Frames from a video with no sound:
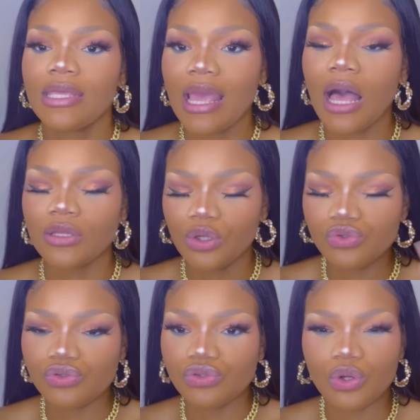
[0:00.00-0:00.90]
Yeah,
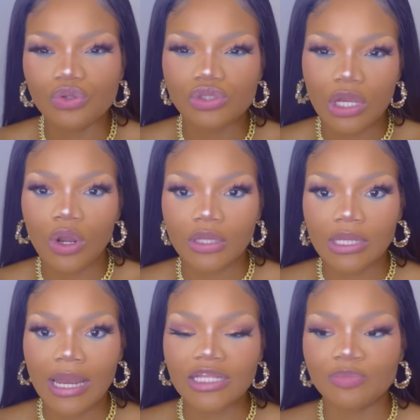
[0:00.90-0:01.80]
those along the
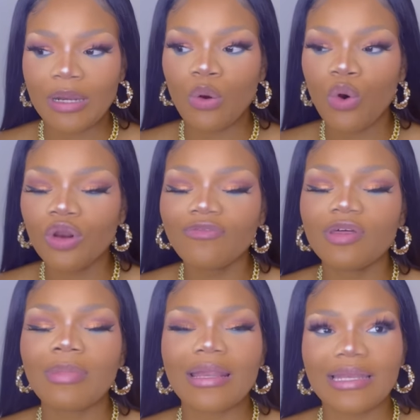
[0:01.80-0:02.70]
lines. But all of
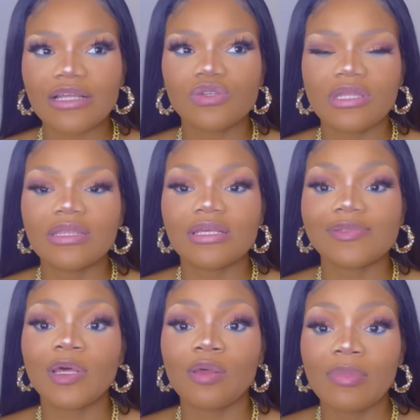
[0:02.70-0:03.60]
them, I'd like to think they
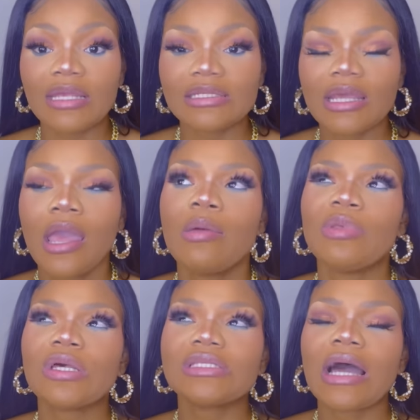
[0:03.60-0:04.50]
smell amazing,
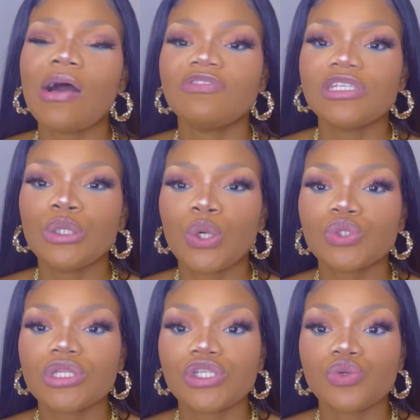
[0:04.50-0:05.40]
because now I've seen
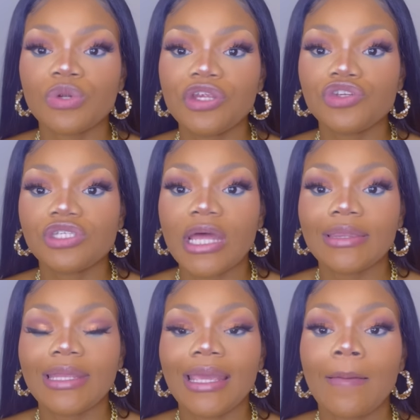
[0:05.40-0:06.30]
also those ranges
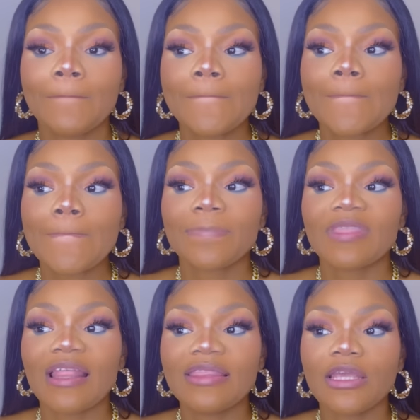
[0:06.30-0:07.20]
that
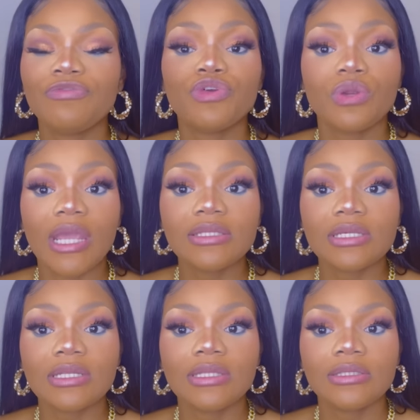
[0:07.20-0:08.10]
they've
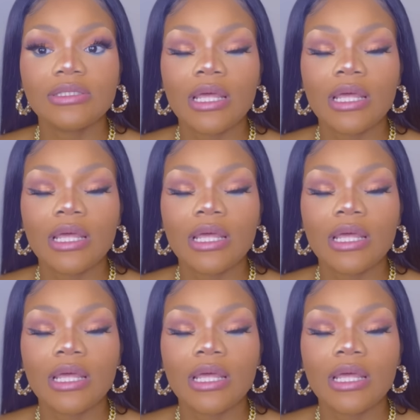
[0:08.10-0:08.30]
created.